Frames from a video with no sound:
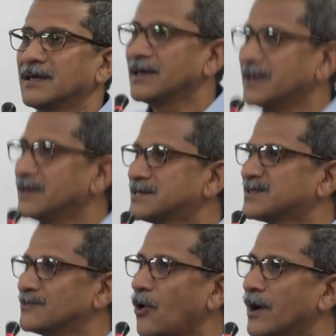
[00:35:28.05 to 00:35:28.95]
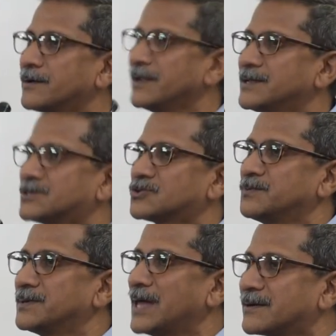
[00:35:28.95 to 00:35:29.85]
is what needs
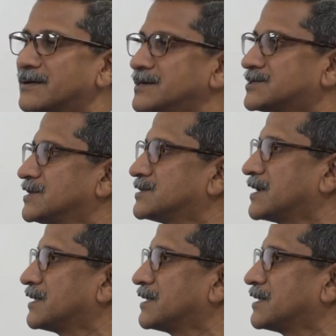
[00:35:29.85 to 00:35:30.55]
to be, that research,